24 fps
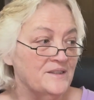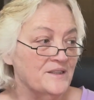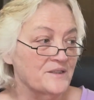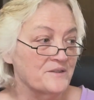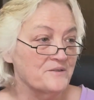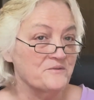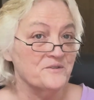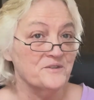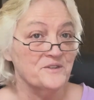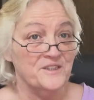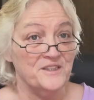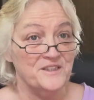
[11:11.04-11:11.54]

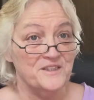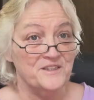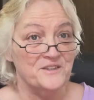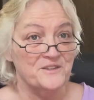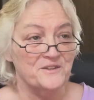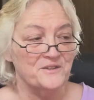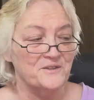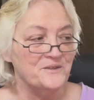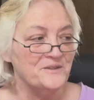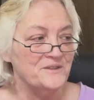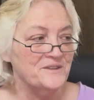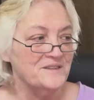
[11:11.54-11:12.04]
I really
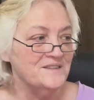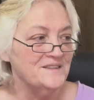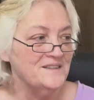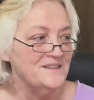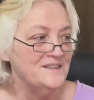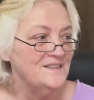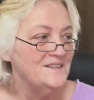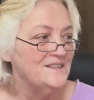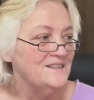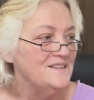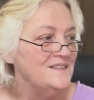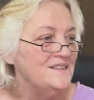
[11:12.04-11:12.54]
do.
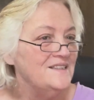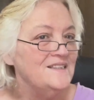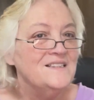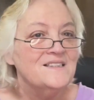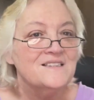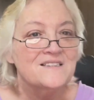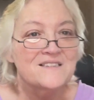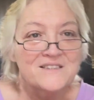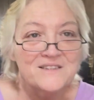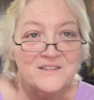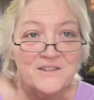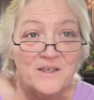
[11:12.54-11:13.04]

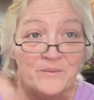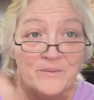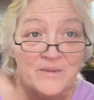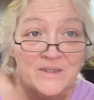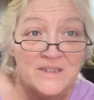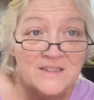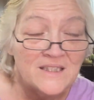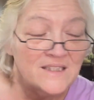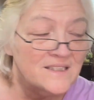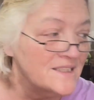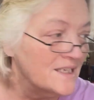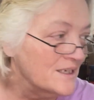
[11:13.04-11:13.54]
So I'm gonna
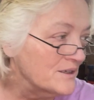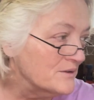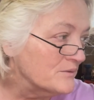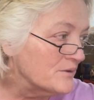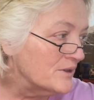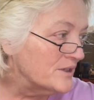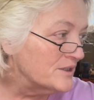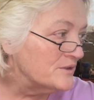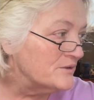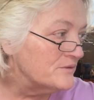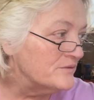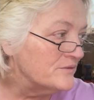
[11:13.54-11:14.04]
set that
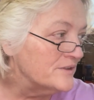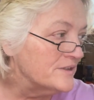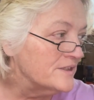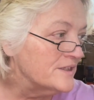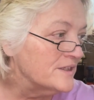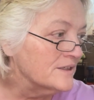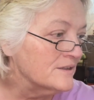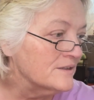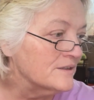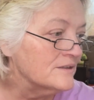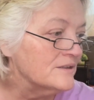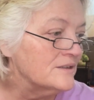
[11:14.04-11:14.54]
right over
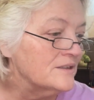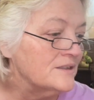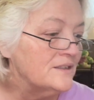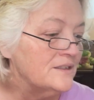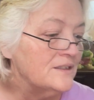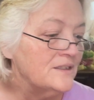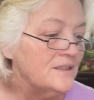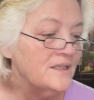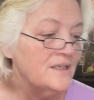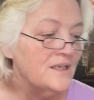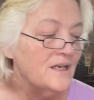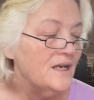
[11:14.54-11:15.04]
there.
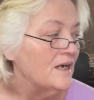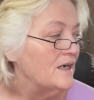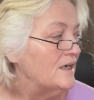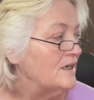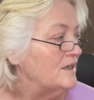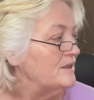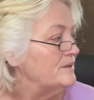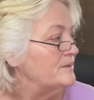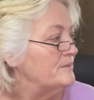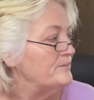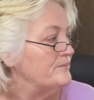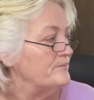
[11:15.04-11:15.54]

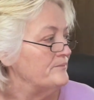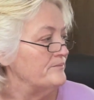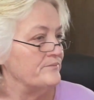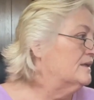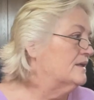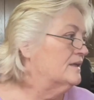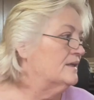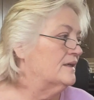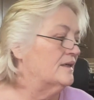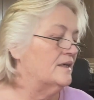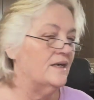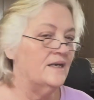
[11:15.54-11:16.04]
Um,
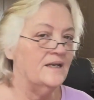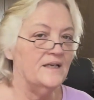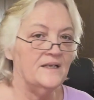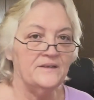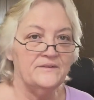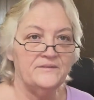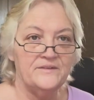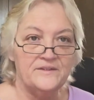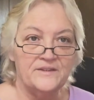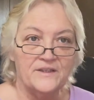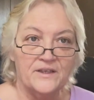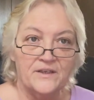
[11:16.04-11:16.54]
I have
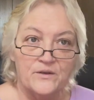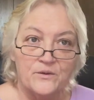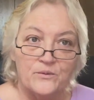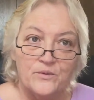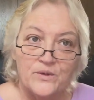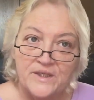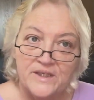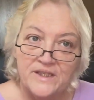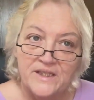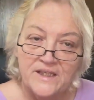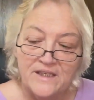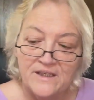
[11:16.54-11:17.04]
another
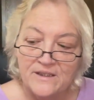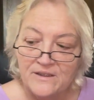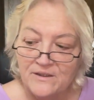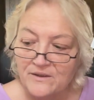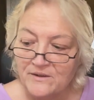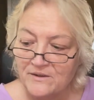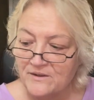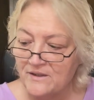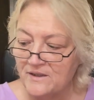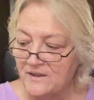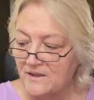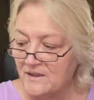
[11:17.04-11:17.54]
one here.
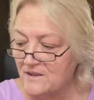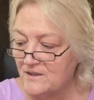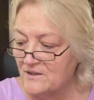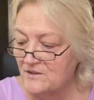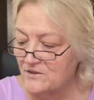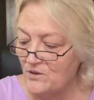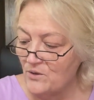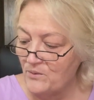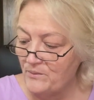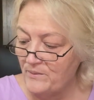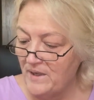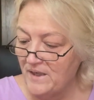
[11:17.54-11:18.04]

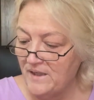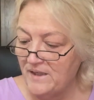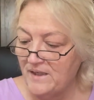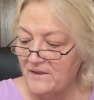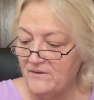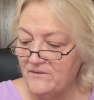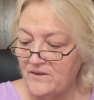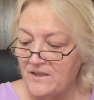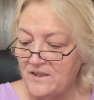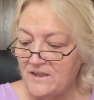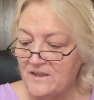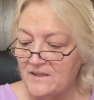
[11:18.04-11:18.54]
So many of
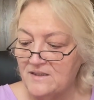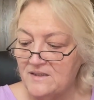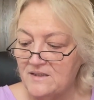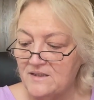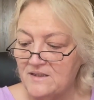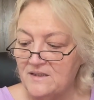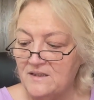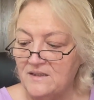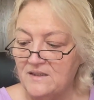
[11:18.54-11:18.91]
these.